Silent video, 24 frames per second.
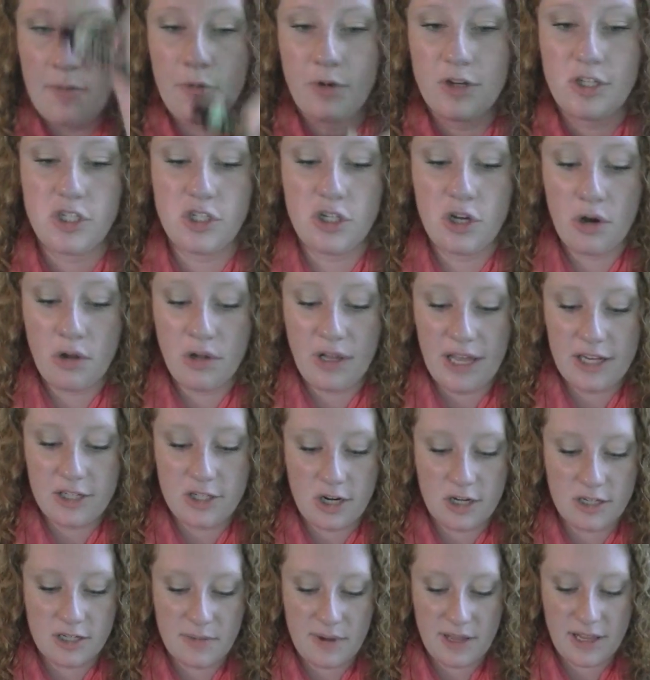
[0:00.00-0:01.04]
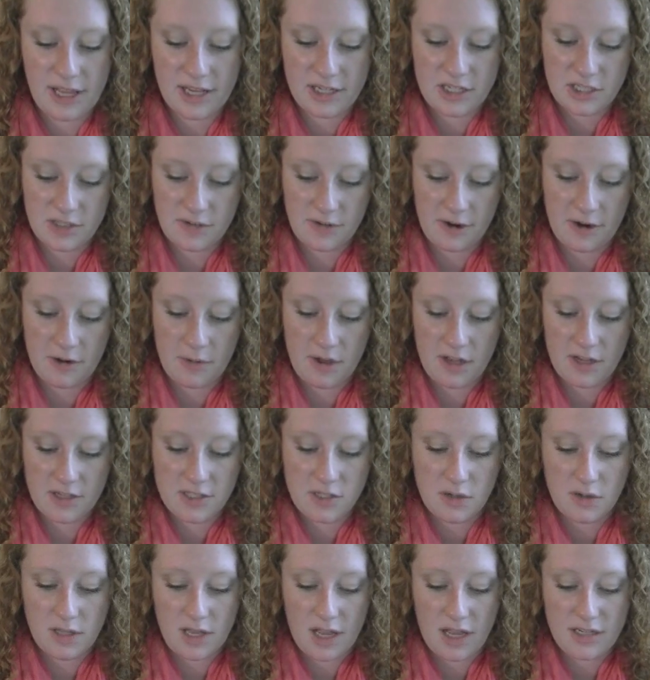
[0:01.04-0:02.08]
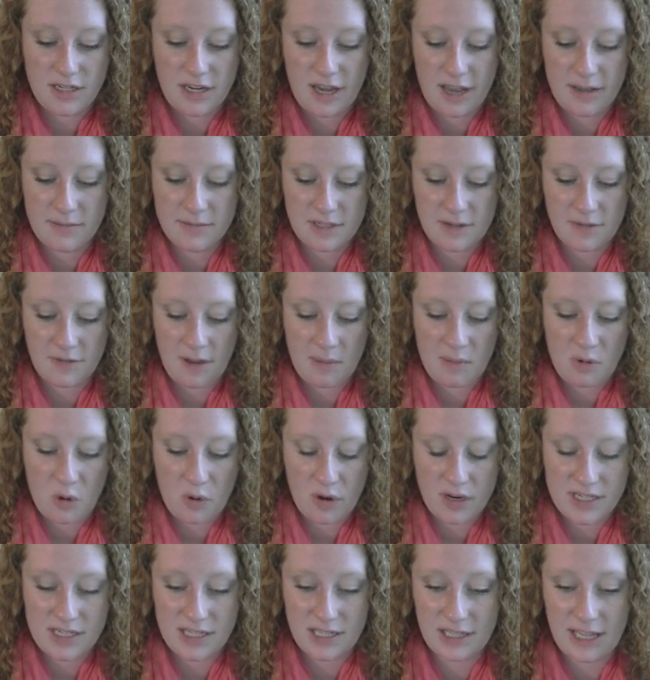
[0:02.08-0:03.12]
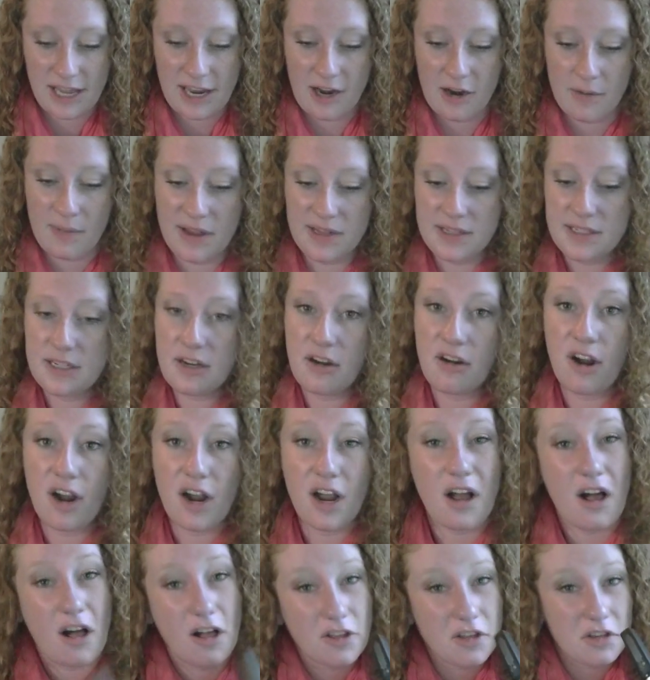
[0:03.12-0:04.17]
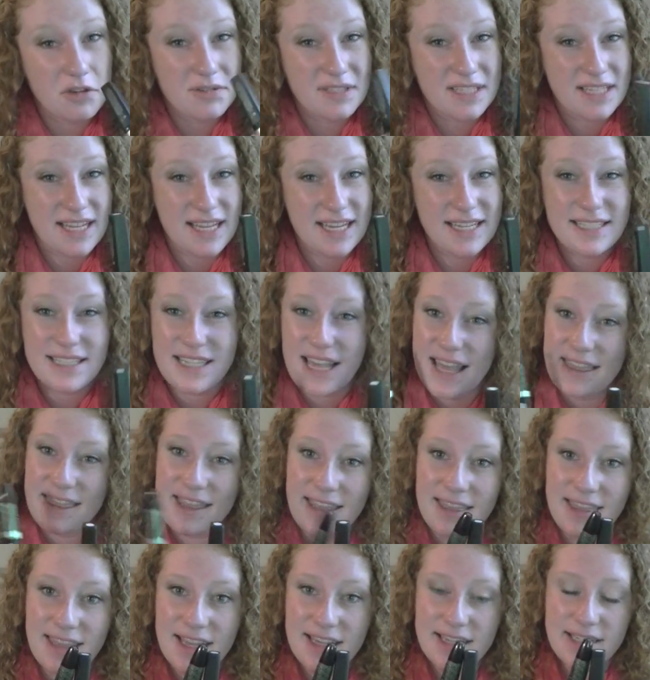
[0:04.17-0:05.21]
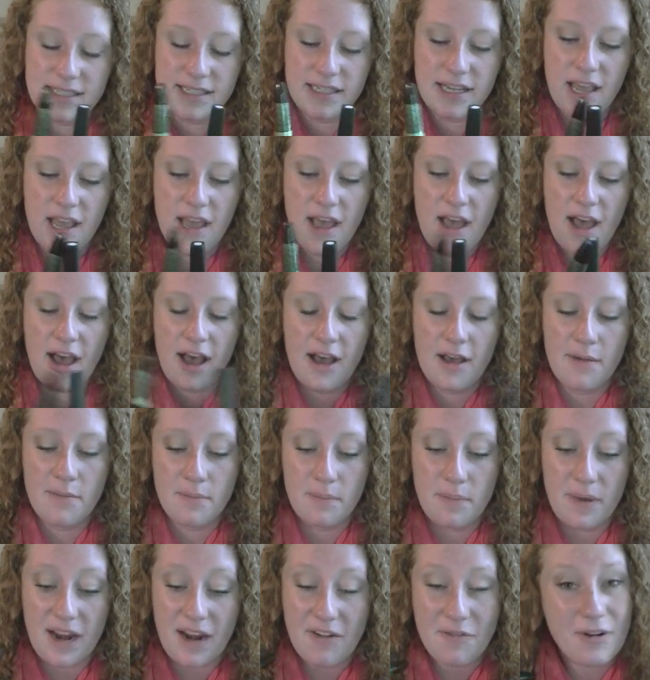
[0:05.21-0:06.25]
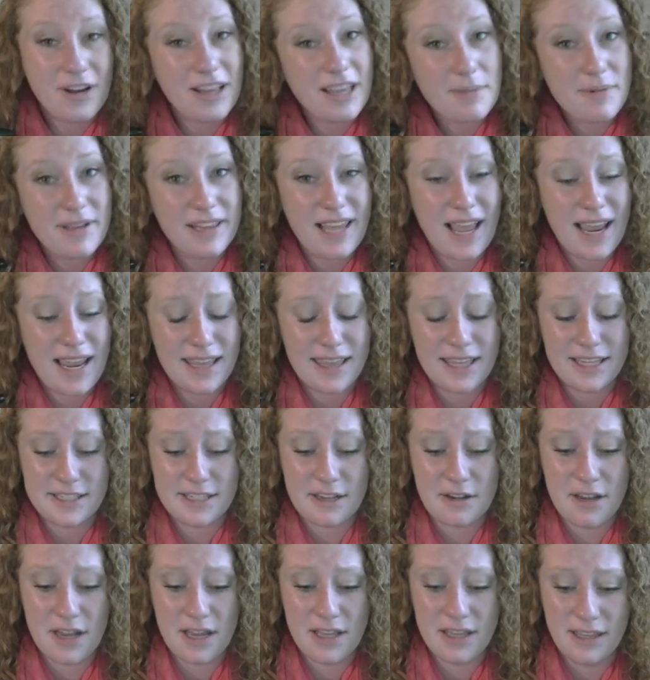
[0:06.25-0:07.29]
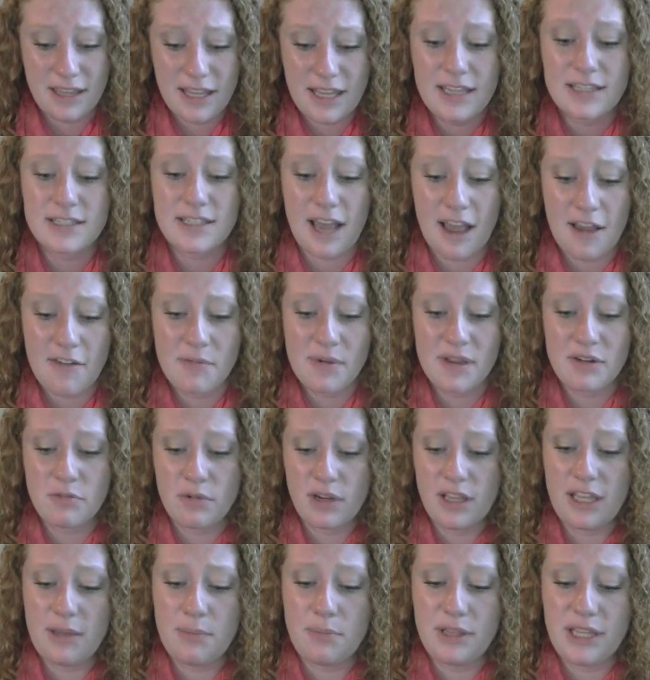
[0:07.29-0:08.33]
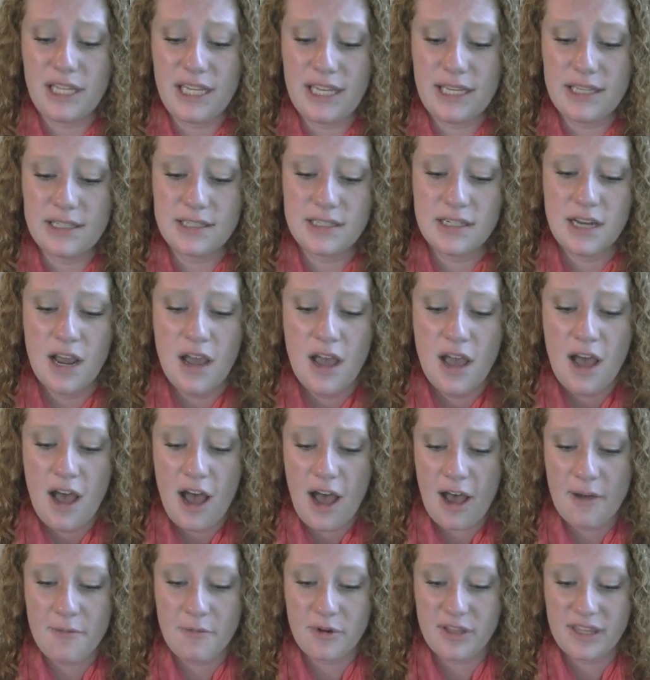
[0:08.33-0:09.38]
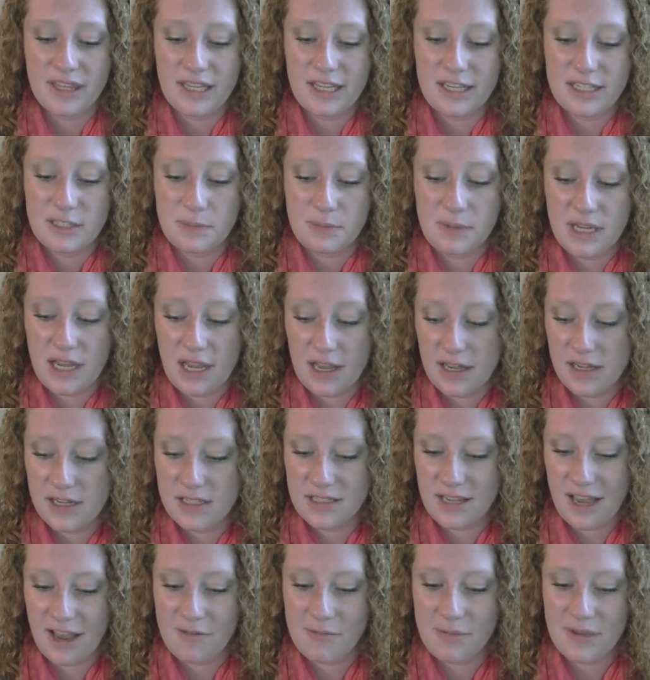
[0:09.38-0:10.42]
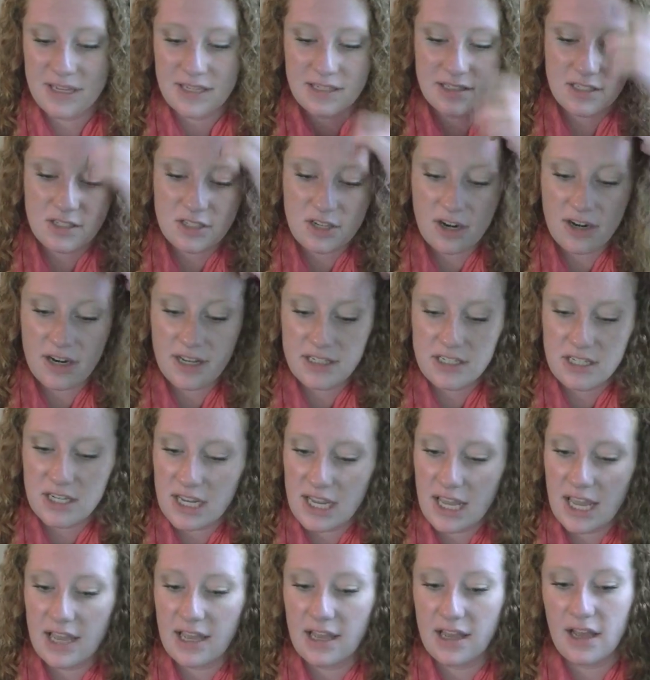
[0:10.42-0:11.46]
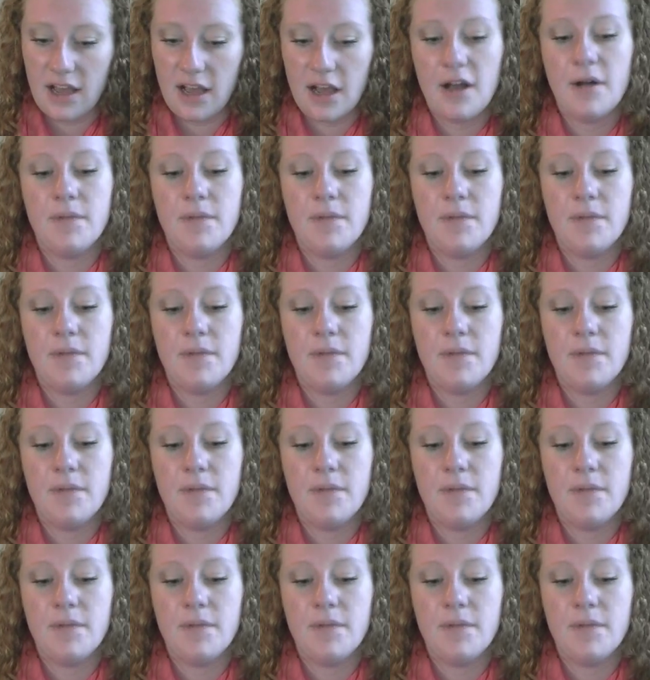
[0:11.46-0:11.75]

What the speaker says: which don't latch onto my lashes very well, so a lot of times if I'm going to layer mascara, I'll use this and then this. But I've really been liking these. I've been really pleased with this because I've been starting to get